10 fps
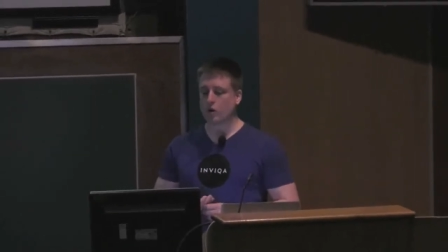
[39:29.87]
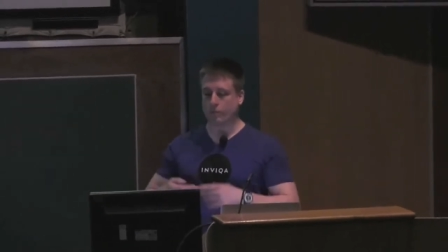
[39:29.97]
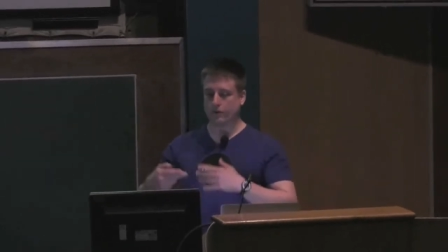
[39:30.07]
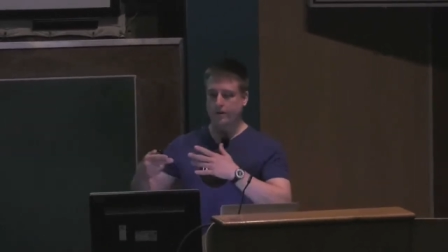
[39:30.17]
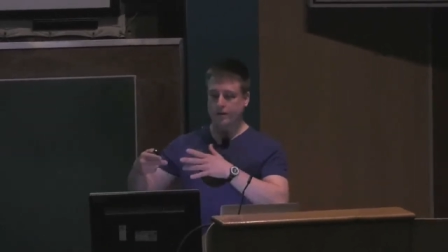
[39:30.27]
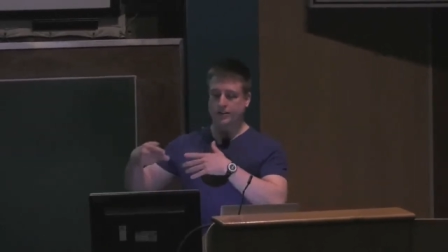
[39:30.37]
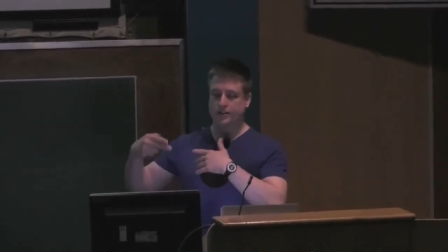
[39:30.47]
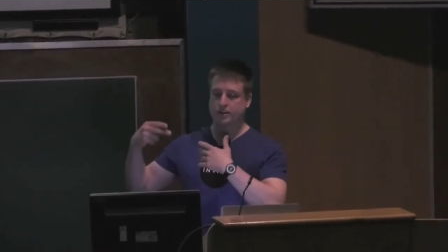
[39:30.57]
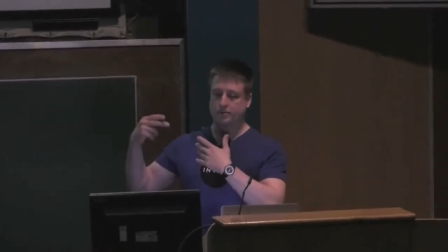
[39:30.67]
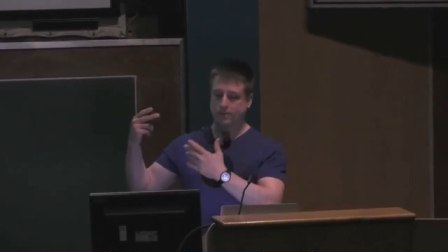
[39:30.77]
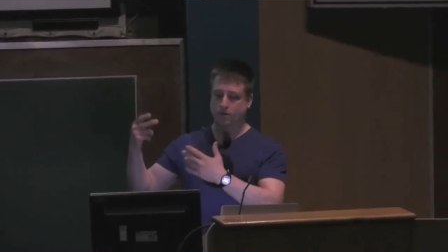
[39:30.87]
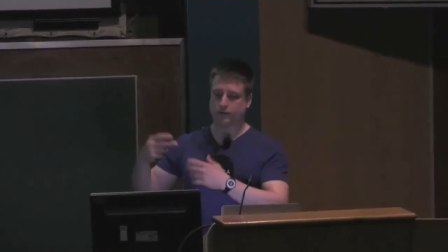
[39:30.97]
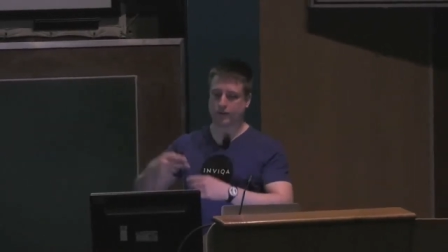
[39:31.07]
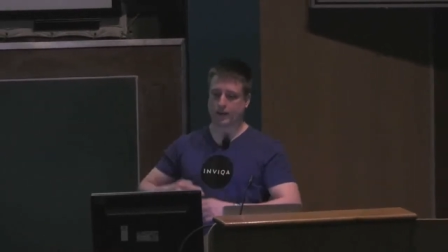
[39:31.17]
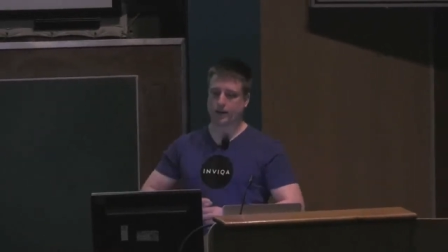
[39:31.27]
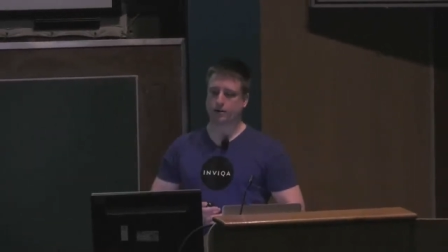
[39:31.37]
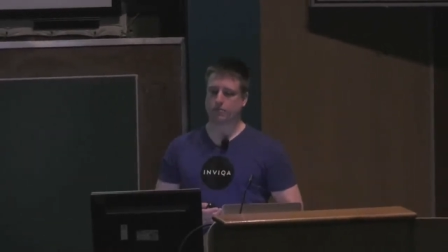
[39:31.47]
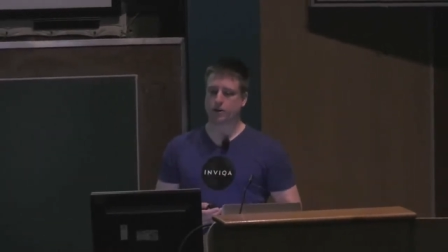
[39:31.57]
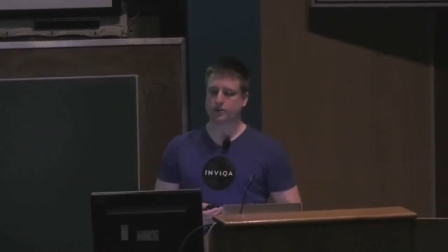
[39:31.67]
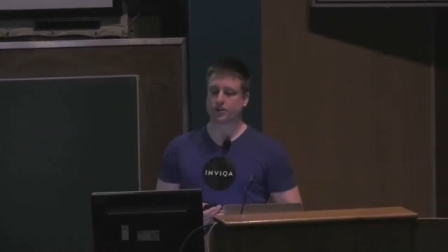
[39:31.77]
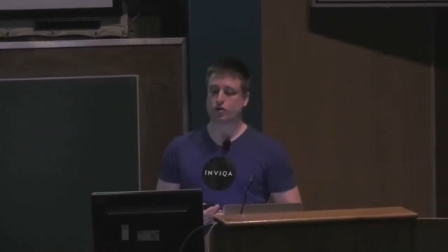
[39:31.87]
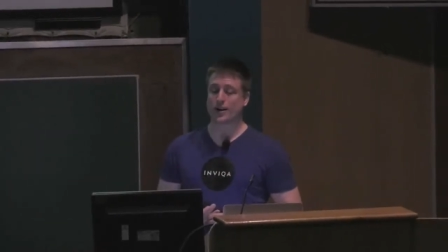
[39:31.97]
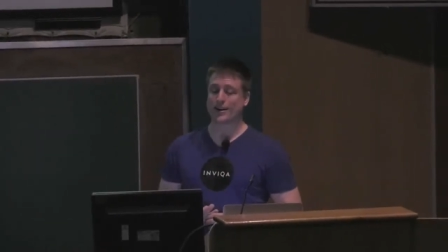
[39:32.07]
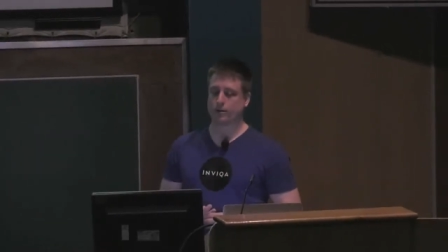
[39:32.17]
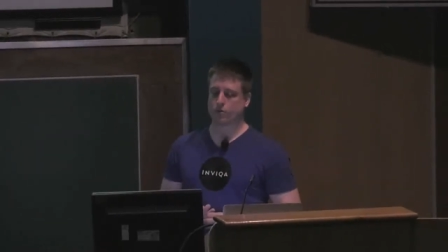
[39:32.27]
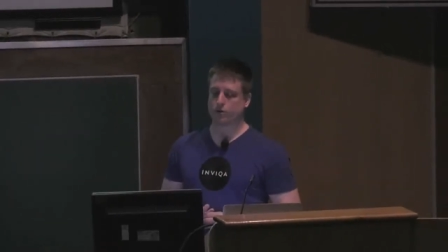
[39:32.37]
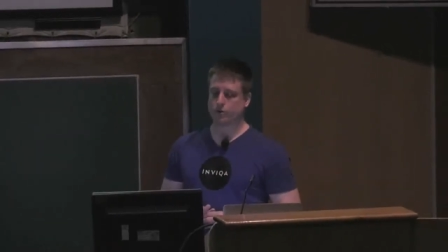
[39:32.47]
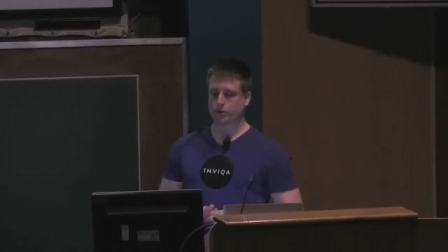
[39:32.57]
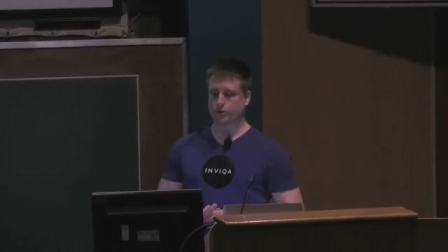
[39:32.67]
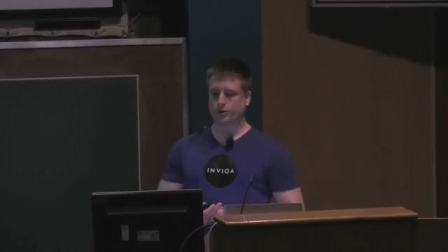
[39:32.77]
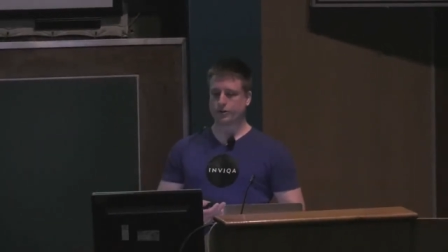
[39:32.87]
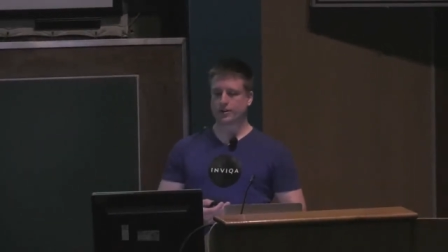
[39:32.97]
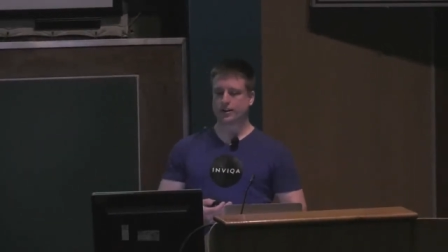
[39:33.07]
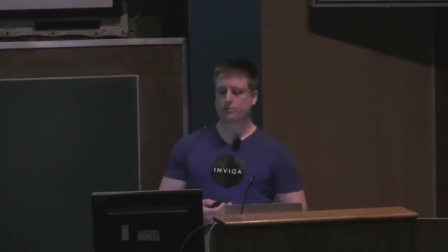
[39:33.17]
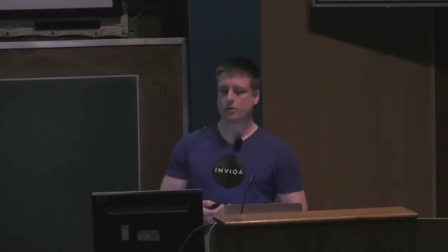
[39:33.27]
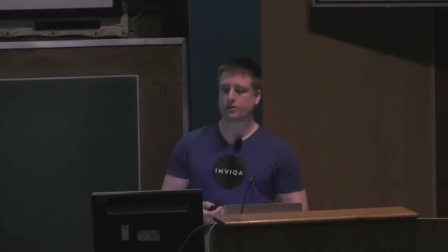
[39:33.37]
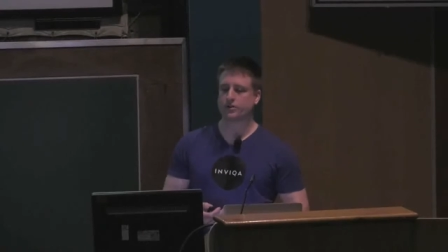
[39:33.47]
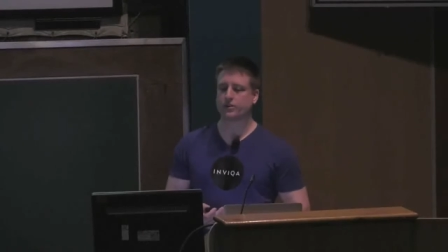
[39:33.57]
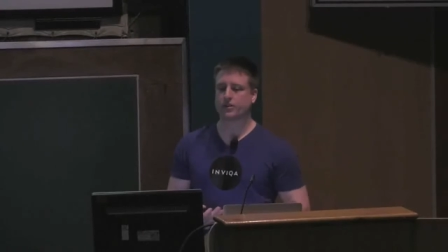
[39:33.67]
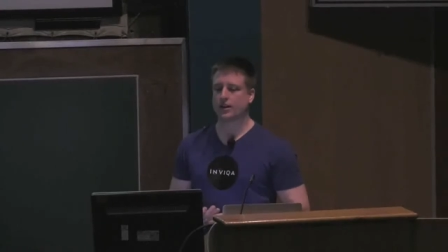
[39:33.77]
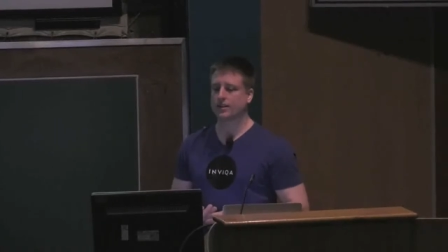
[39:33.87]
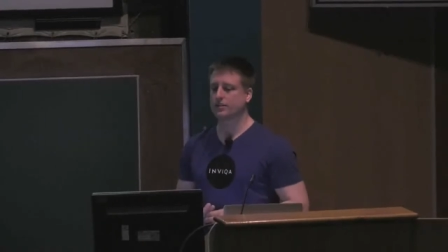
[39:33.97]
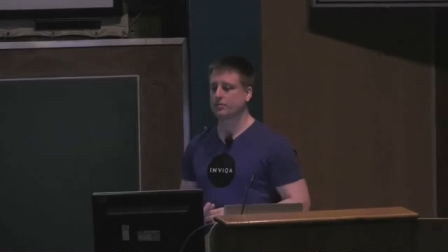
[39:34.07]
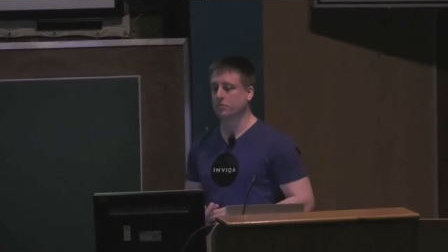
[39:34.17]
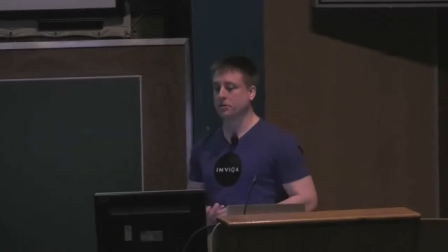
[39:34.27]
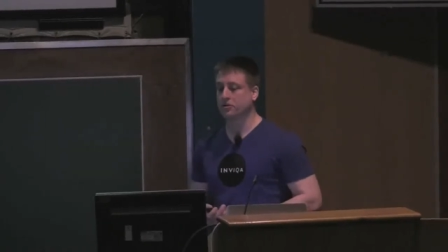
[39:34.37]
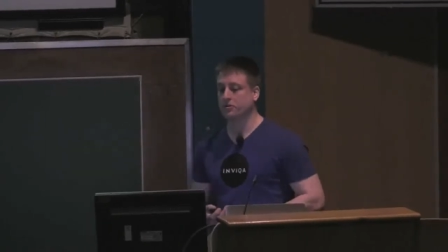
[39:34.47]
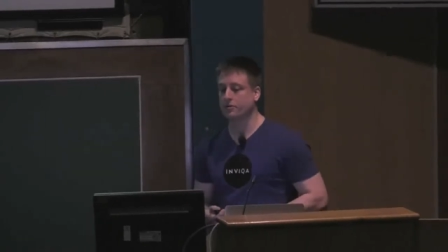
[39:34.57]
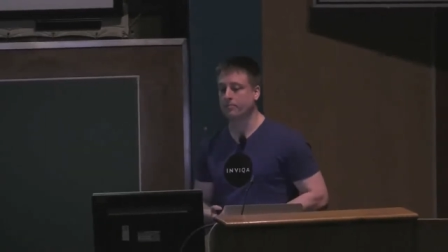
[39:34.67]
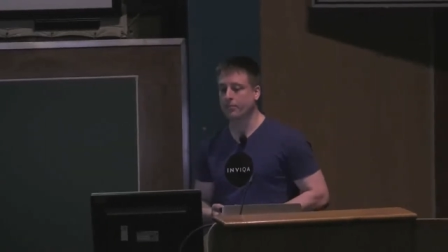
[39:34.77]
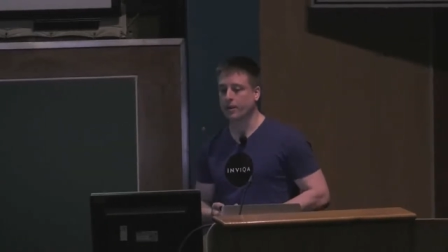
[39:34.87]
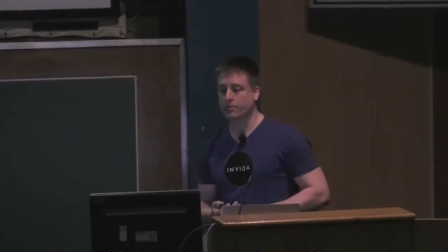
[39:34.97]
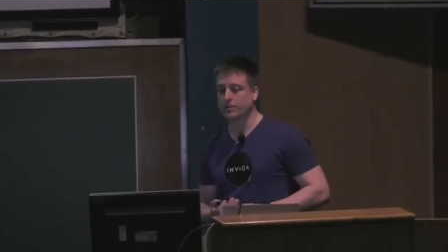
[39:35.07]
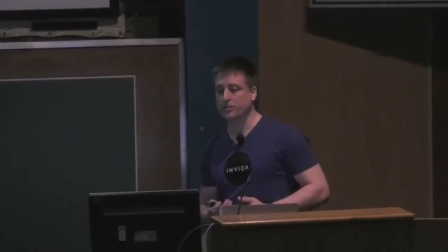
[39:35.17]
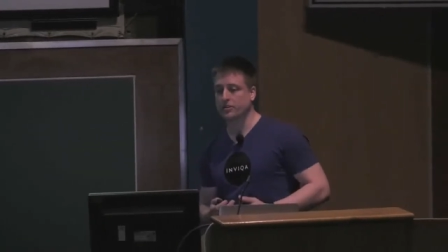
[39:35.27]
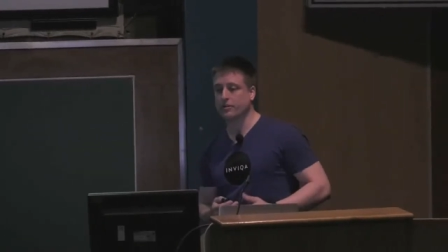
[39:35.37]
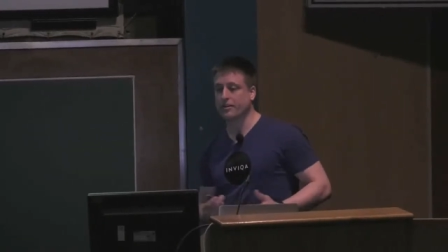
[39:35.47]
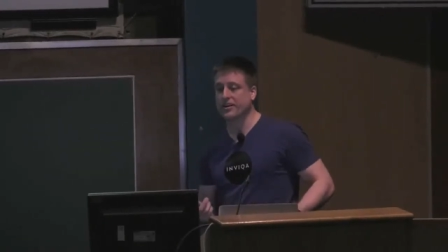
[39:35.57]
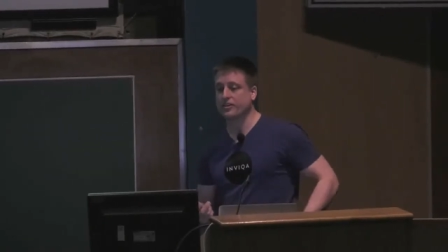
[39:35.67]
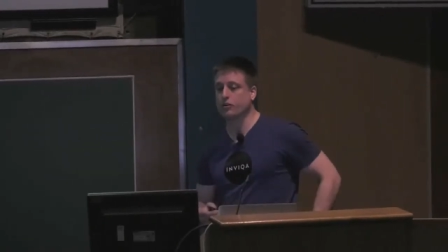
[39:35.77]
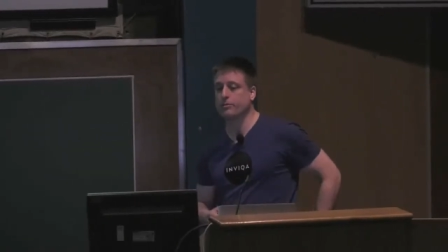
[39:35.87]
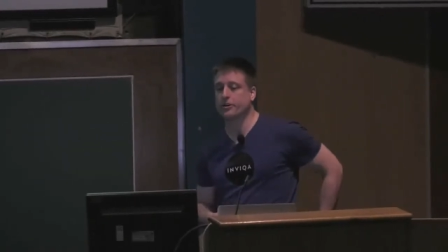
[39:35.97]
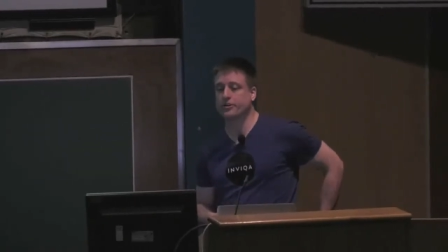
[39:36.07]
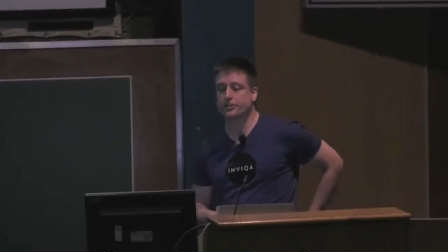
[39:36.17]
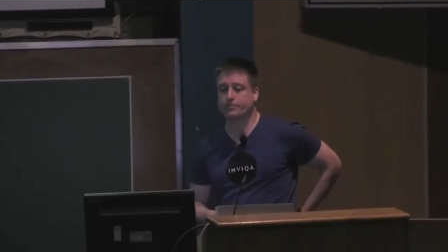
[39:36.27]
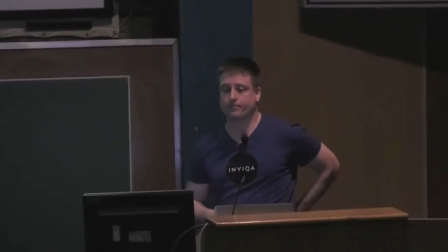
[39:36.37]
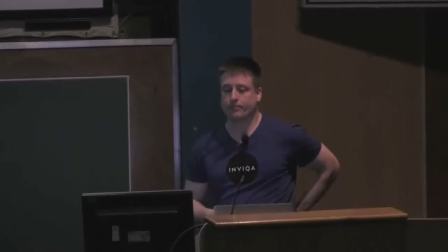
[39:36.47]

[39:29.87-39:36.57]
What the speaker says: and move the master tracking branch, origin/master, to the latest position, and then do a merge.